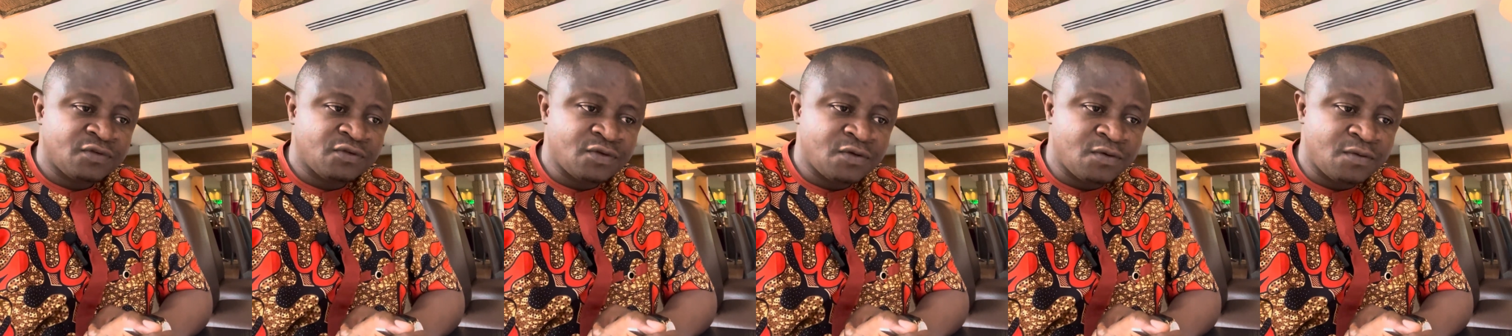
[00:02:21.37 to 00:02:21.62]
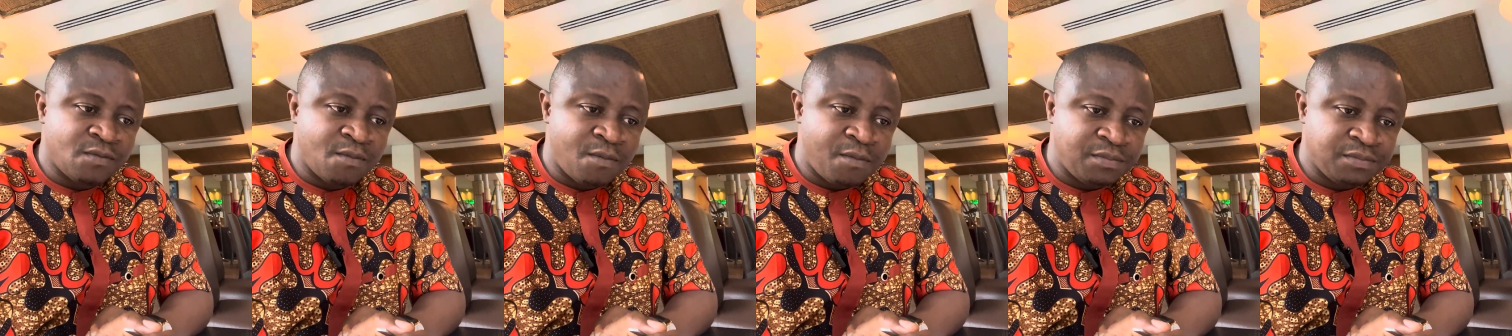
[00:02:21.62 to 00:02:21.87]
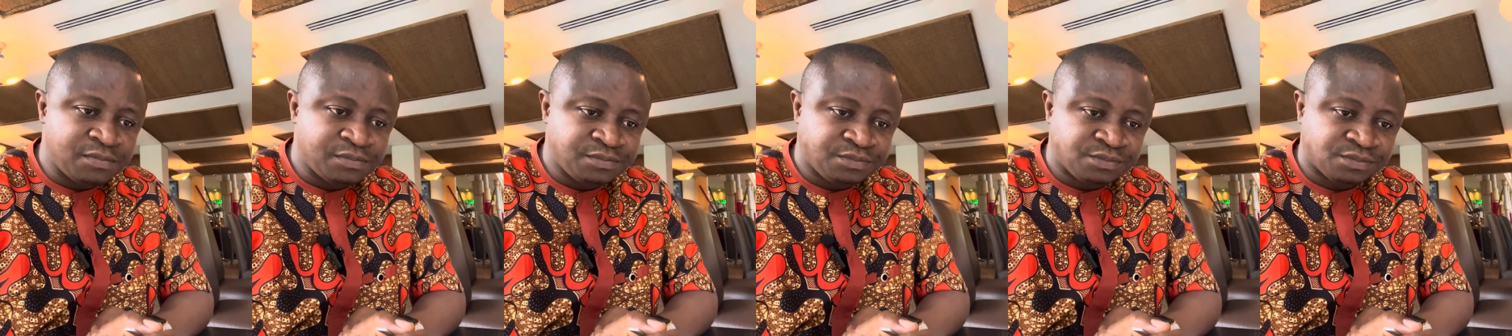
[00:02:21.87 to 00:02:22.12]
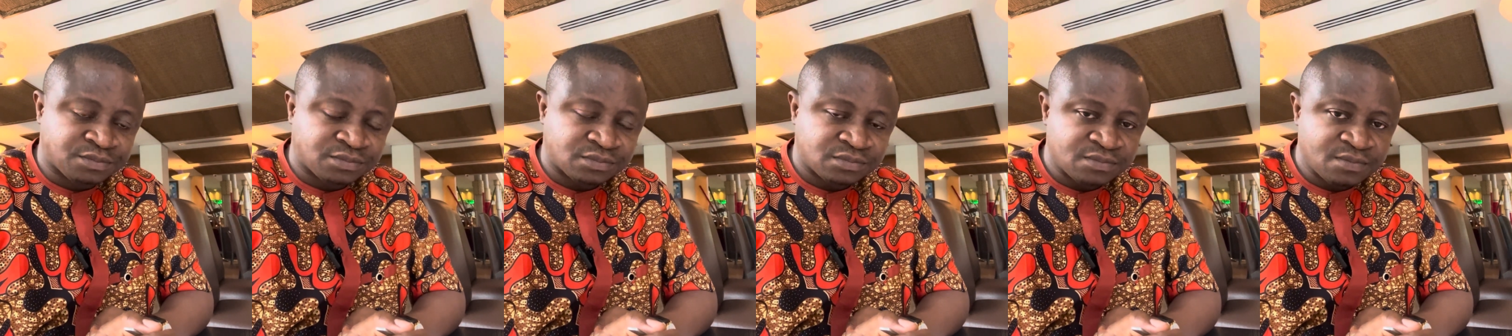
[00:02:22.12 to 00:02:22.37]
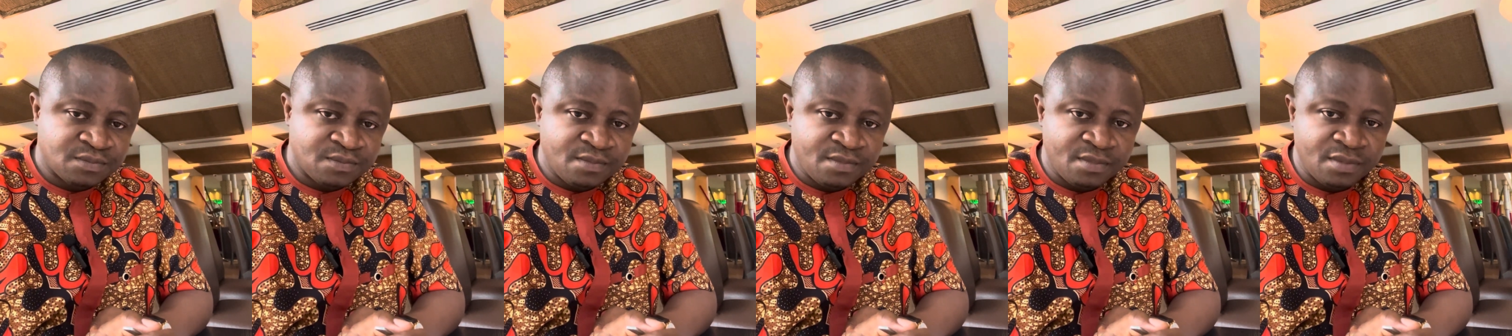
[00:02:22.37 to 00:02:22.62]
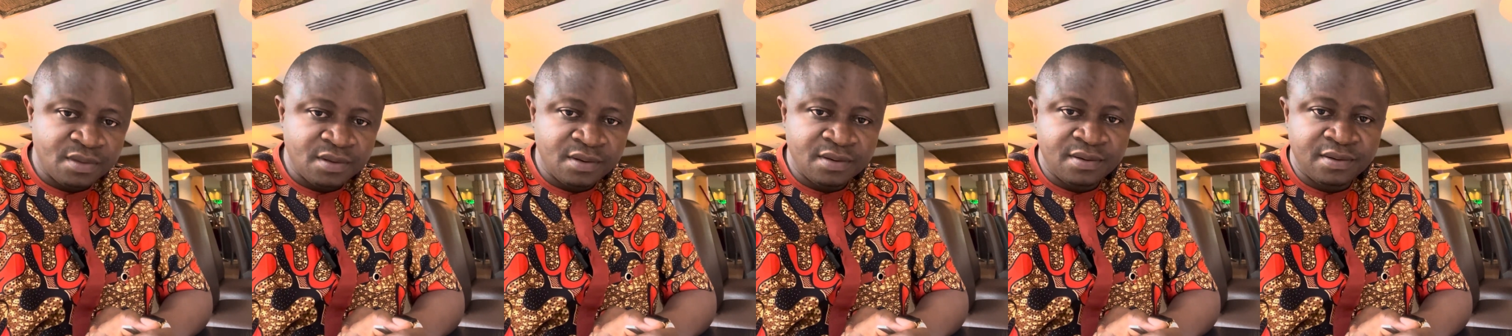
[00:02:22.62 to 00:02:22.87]
So
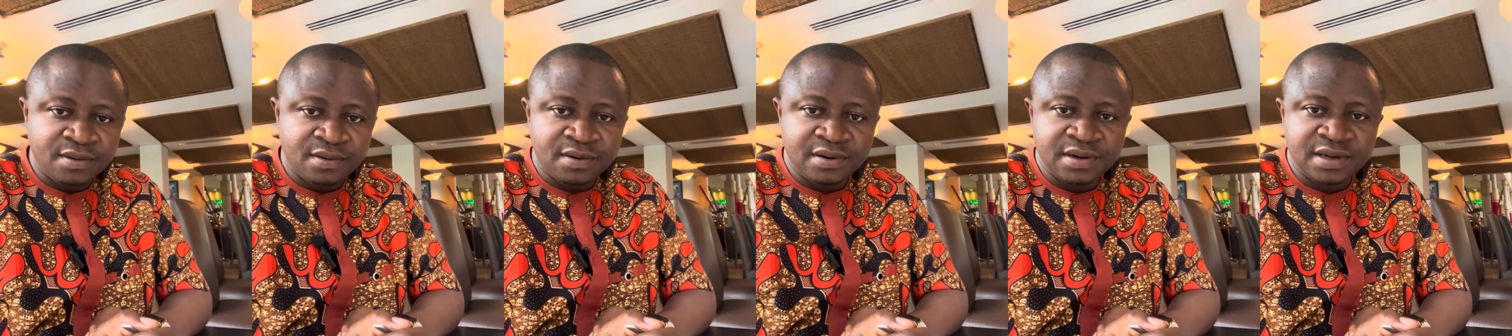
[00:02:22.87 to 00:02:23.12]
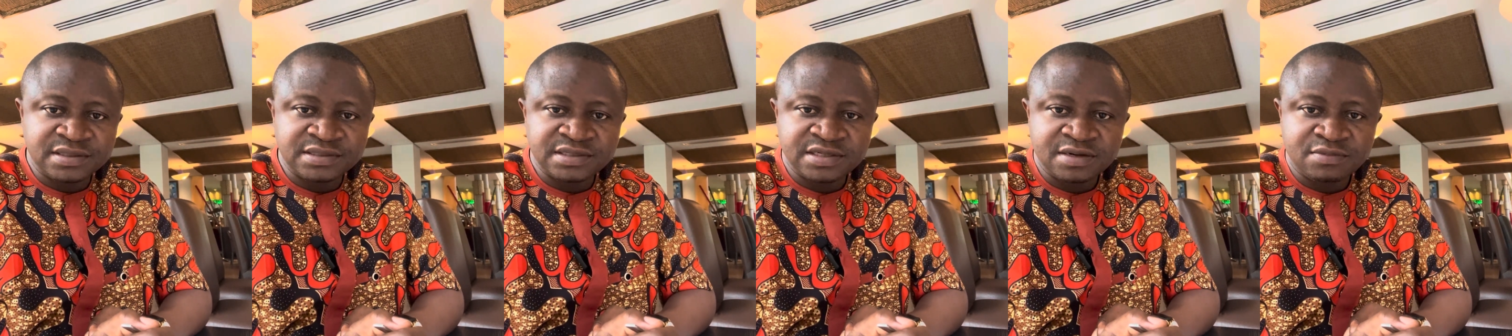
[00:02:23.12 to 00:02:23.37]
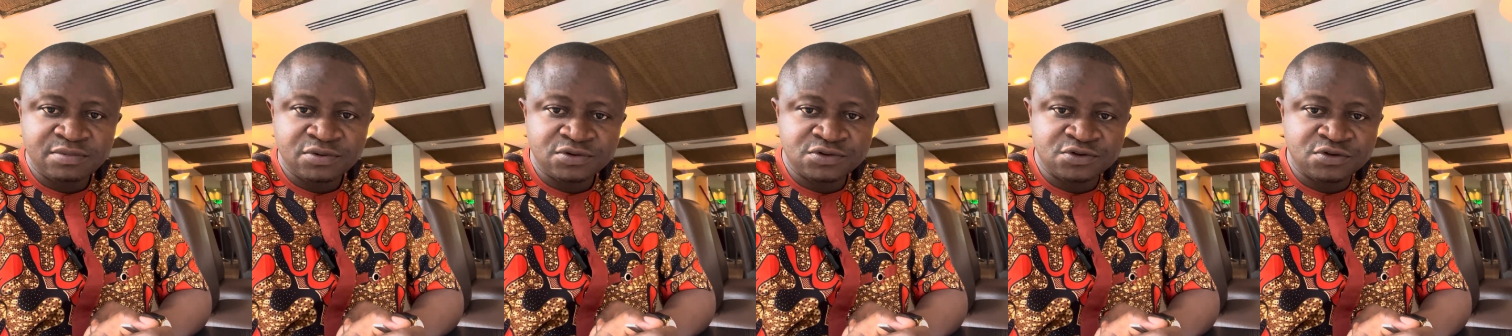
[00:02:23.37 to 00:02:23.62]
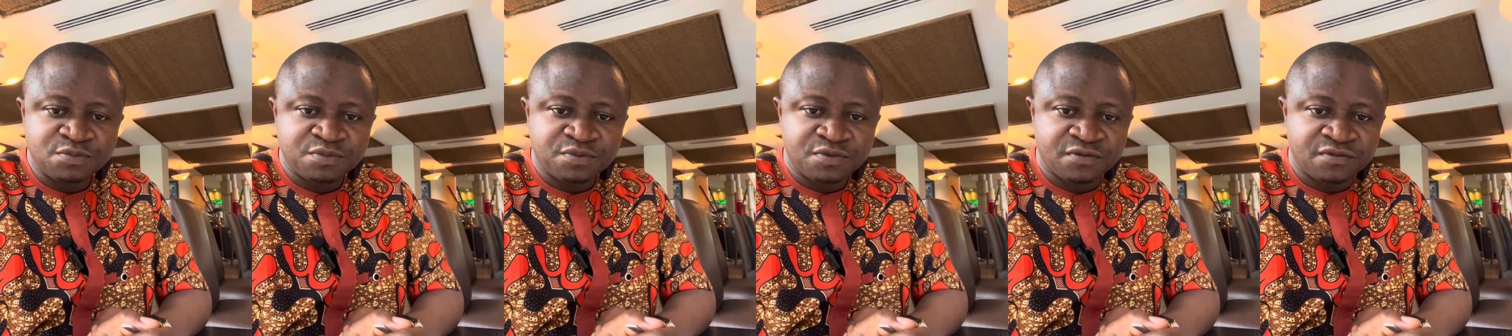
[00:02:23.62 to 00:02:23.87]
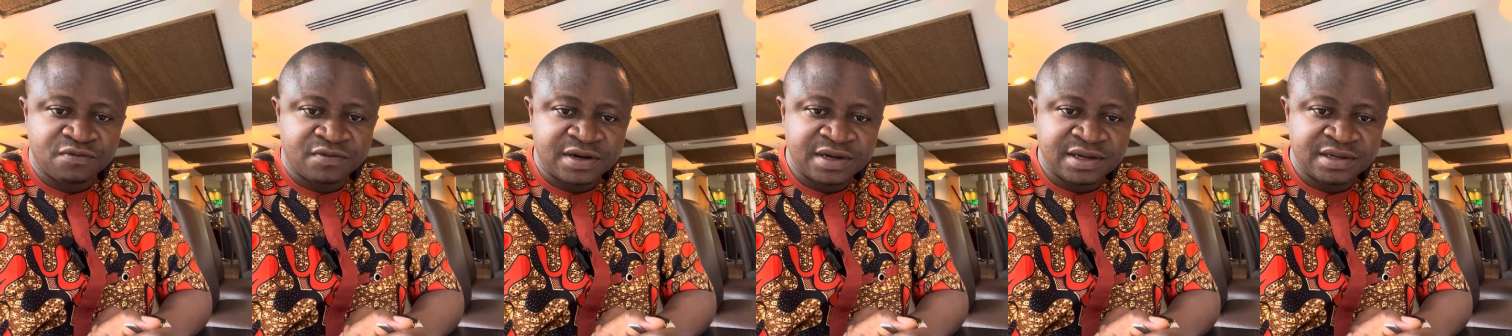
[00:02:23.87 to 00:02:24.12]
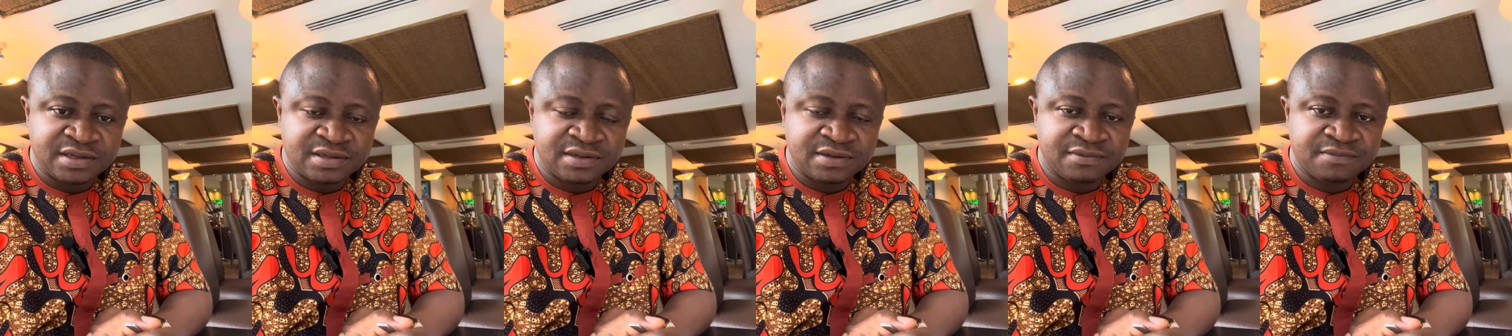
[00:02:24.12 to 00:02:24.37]
the tables you
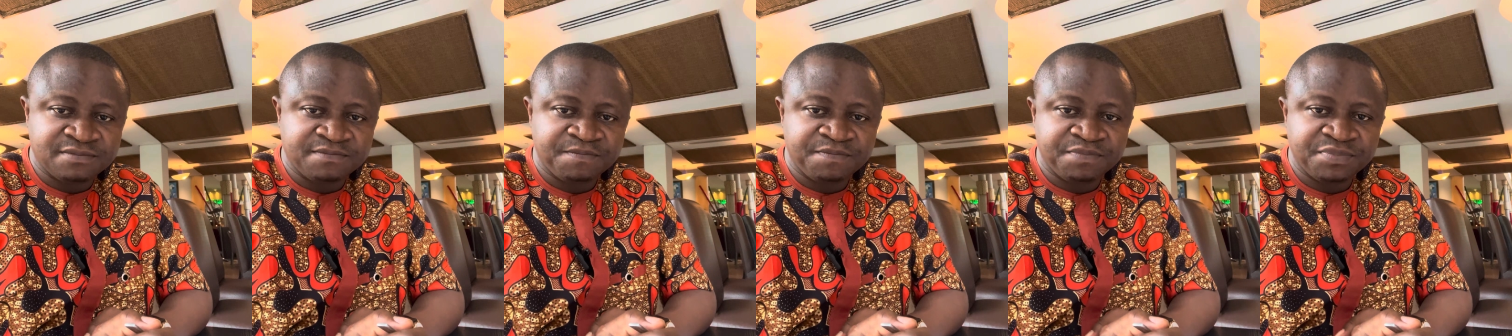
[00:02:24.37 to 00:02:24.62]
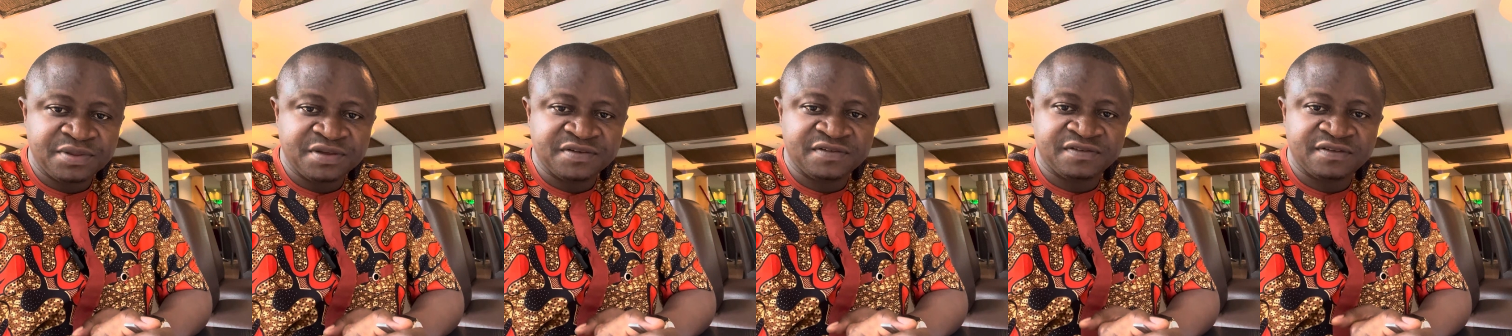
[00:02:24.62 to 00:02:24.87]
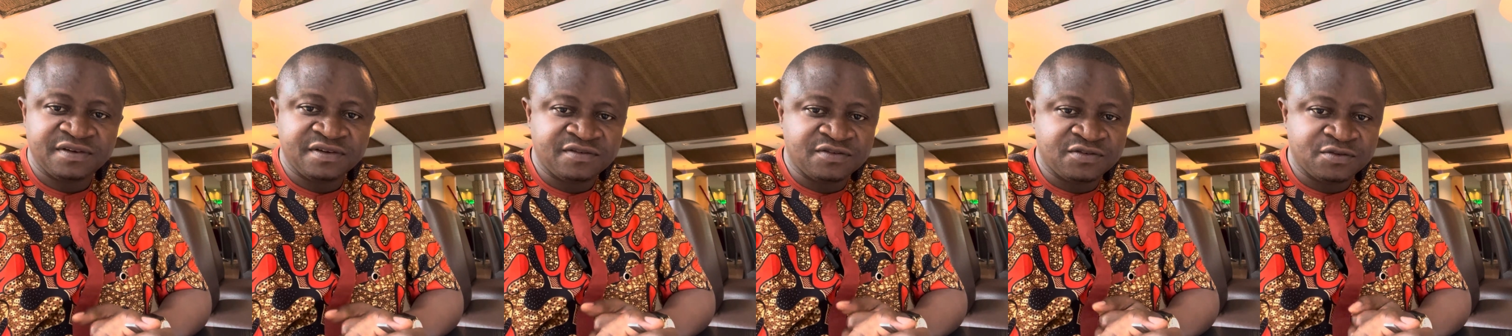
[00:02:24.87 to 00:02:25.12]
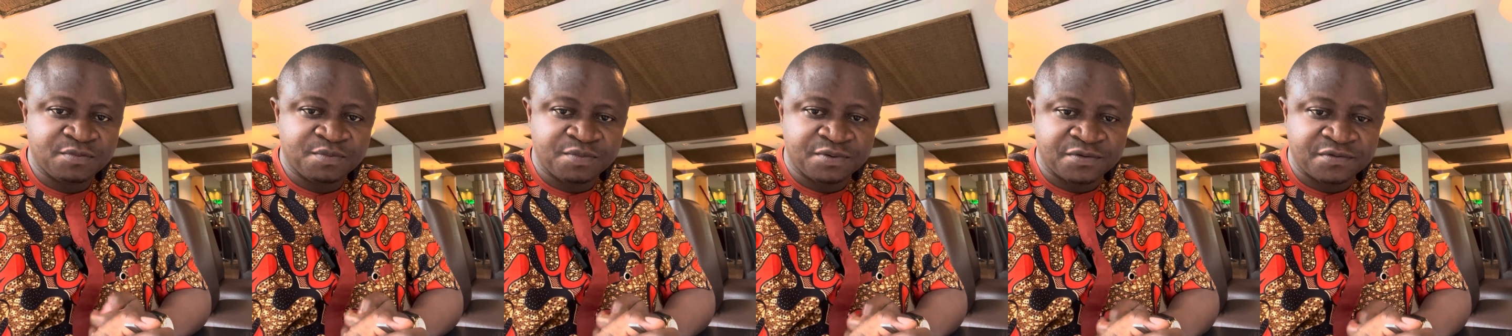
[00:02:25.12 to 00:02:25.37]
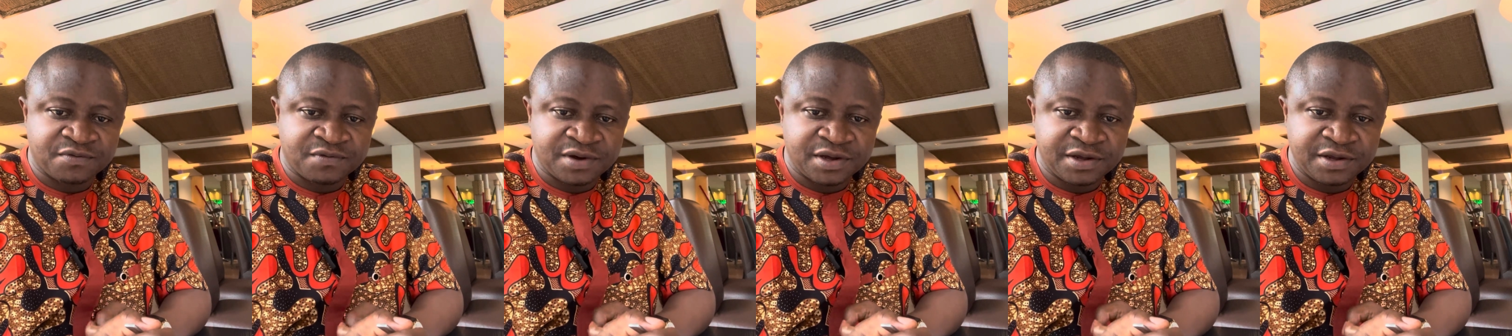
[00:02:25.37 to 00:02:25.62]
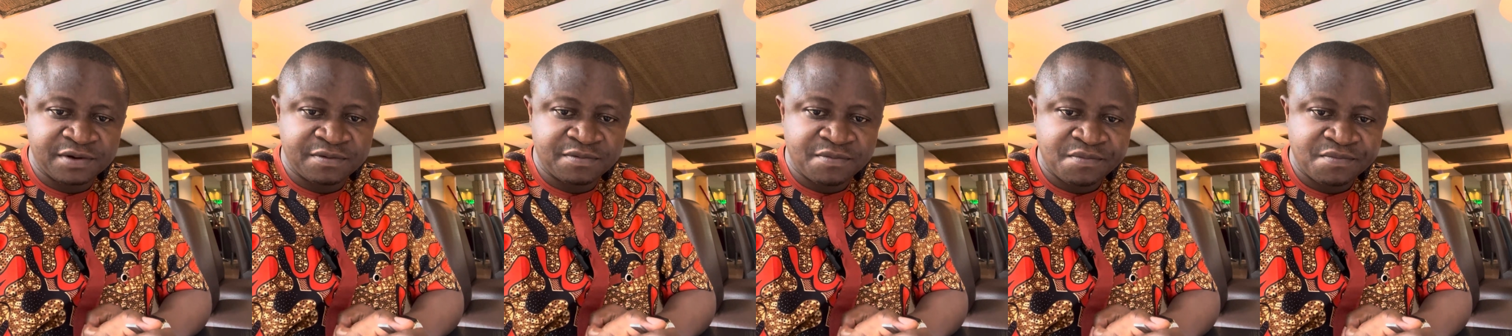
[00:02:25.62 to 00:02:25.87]
provide, the seats you
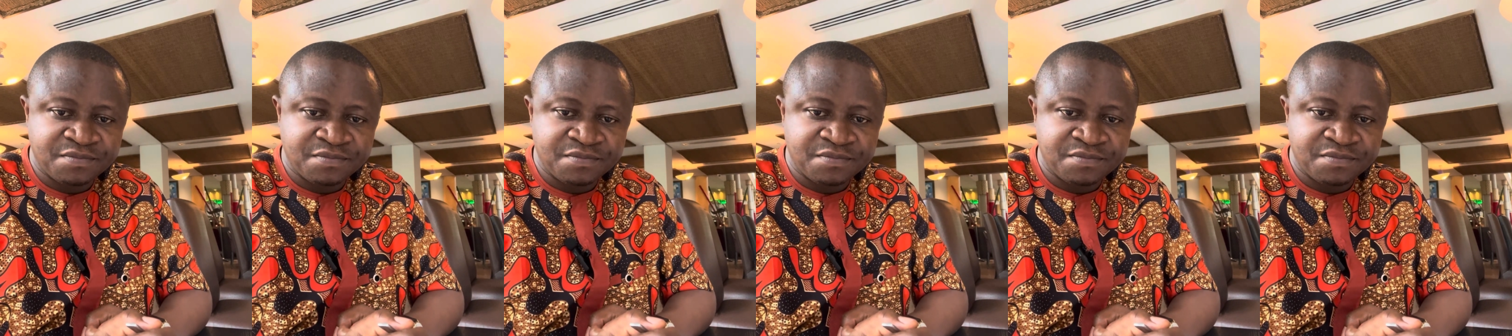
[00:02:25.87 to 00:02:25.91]
provide,